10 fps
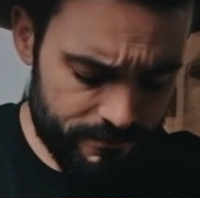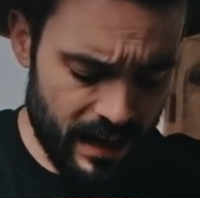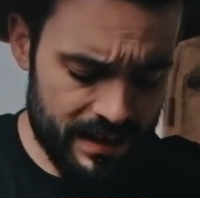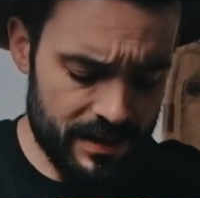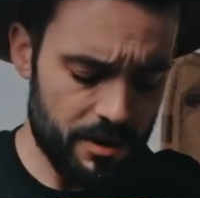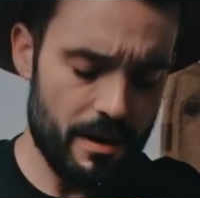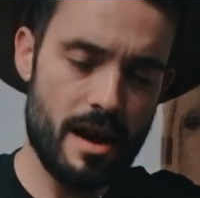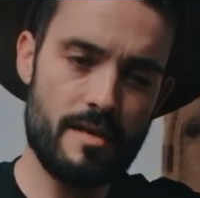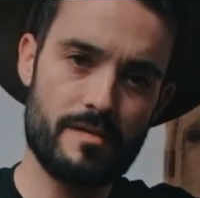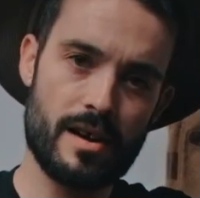And then you
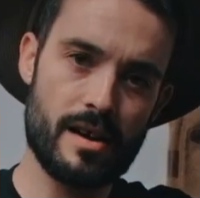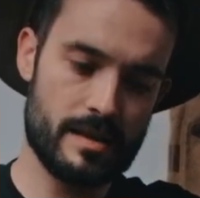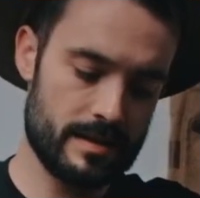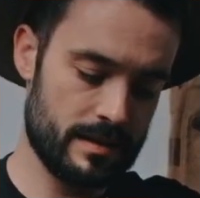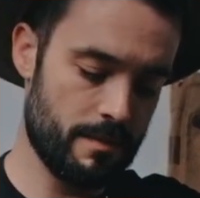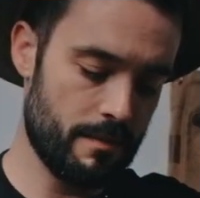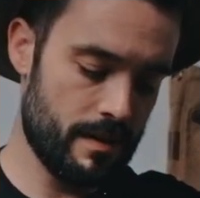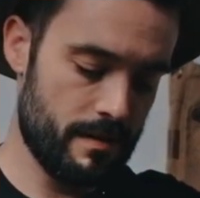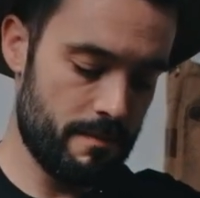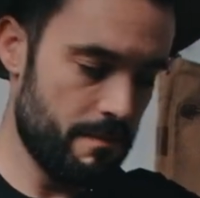have
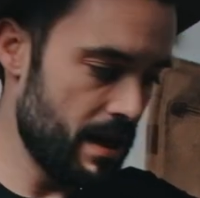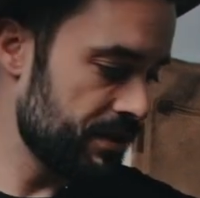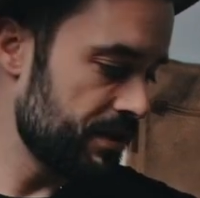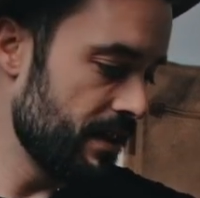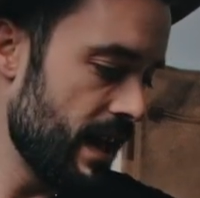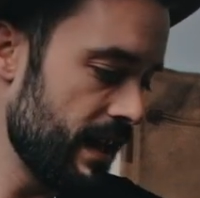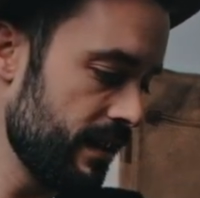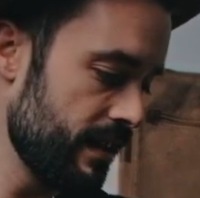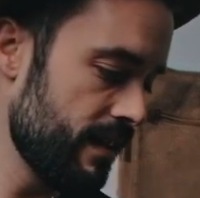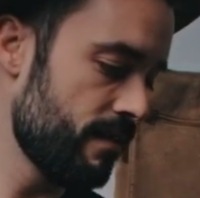some mesh
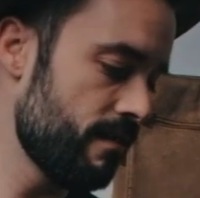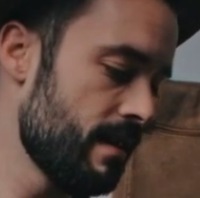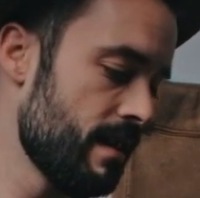netting here.